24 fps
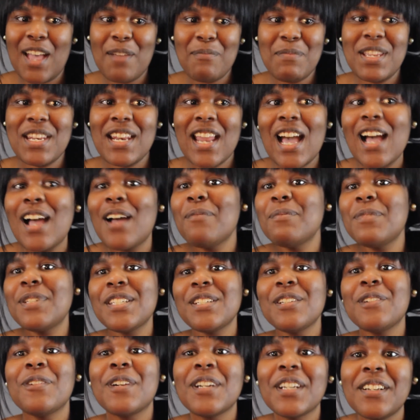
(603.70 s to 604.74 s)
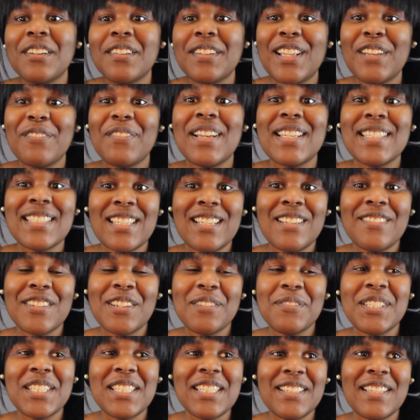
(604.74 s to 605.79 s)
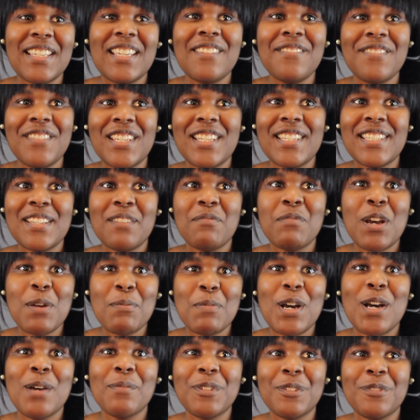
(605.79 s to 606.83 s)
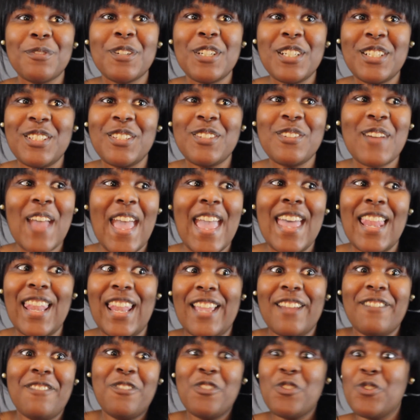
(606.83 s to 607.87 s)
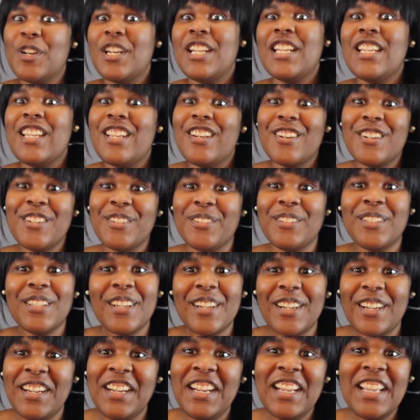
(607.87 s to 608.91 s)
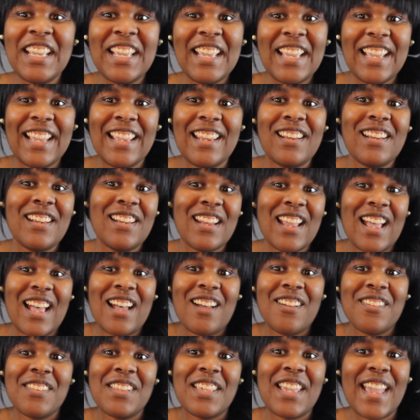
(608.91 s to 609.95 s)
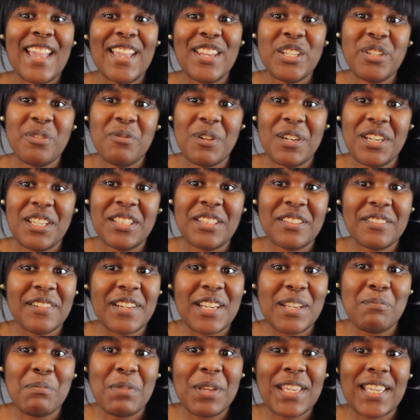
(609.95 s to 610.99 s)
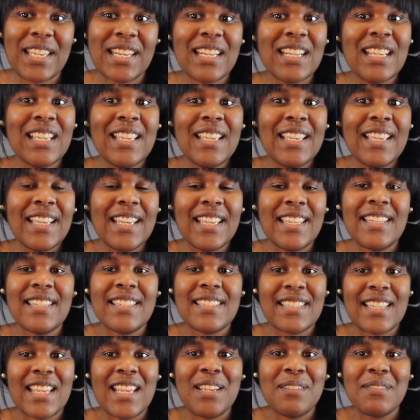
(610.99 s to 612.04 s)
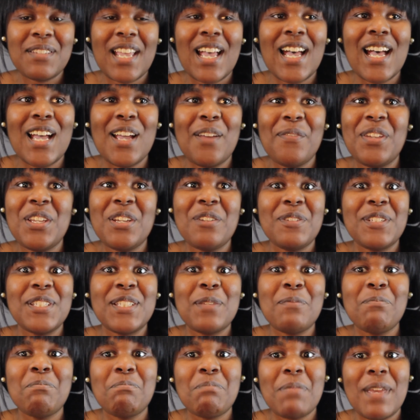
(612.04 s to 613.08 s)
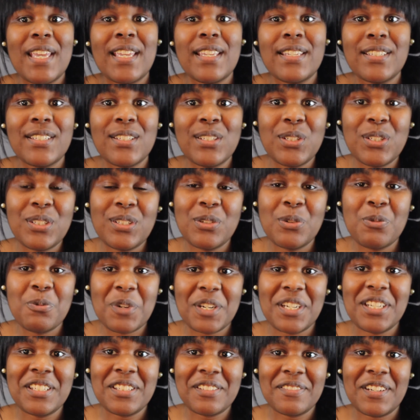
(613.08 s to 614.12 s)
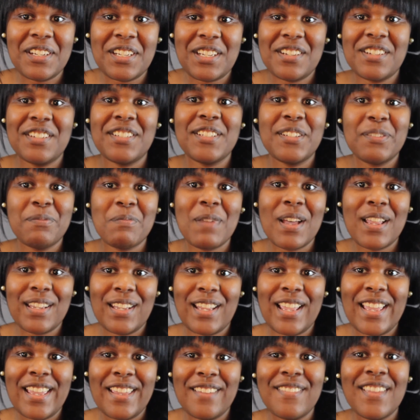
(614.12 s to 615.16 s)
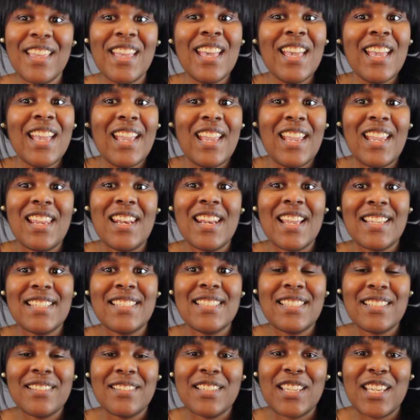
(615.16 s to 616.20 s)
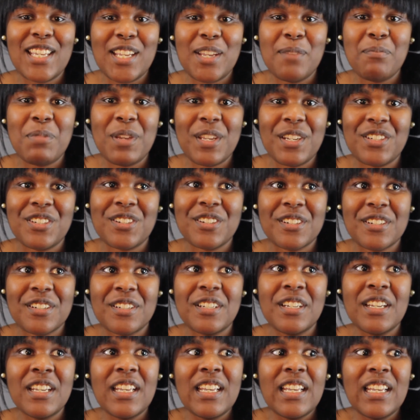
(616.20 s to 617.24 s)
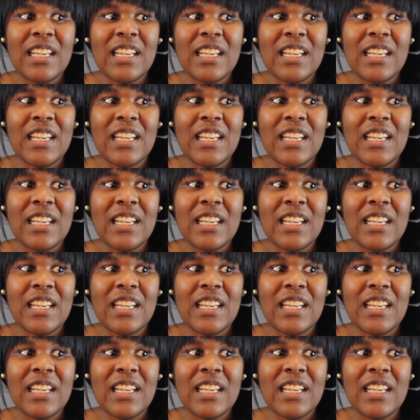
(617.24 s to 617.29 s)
I mean, I'm still working on that myself. I'm still envious of my mom's friends who had like 40 years with her, and I only had 23. But at the same time, it was the best 23 years of my life, and I still can't picture